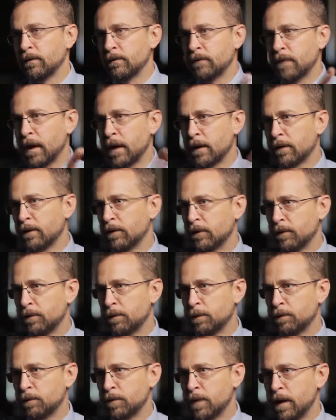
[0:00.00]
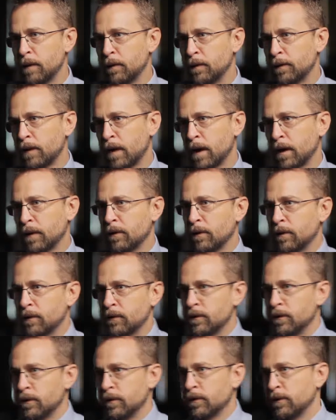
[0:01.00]
Doctors train with
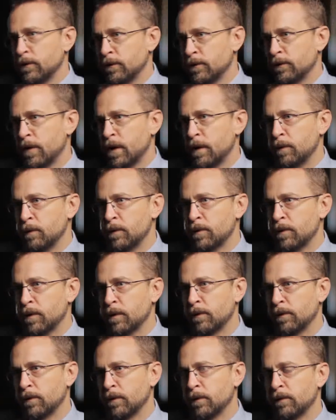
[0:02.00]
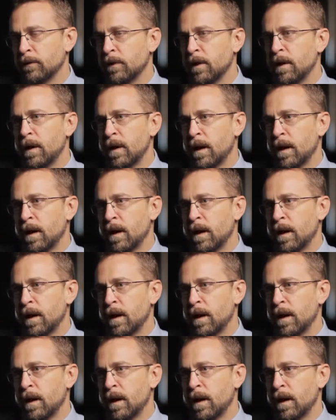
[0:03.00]
doctors, nurses train with nurses,